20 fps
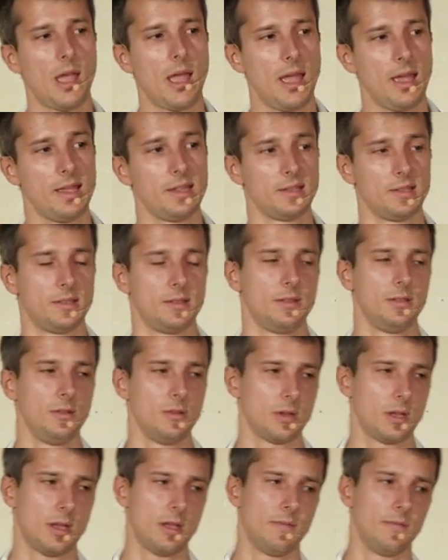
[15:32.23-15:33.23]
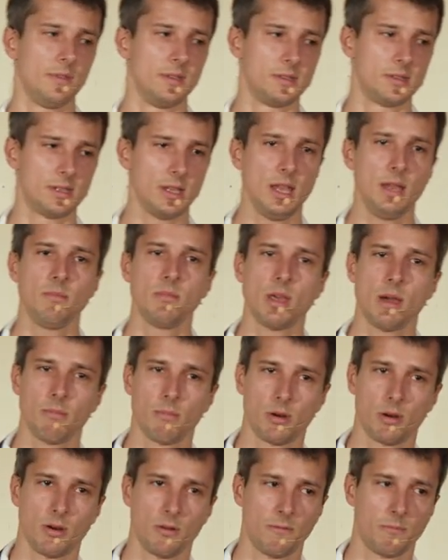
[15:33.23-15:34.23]
and you have the same
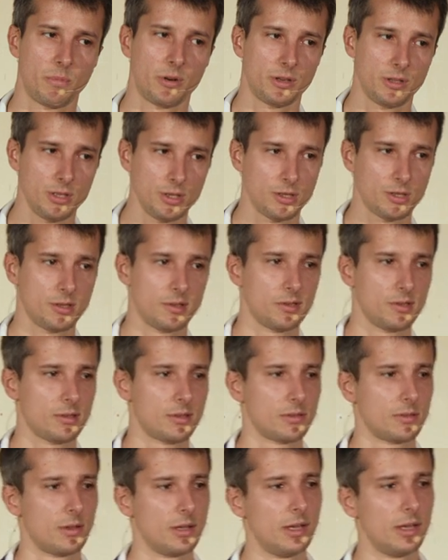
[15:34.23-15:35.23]
number of partitions,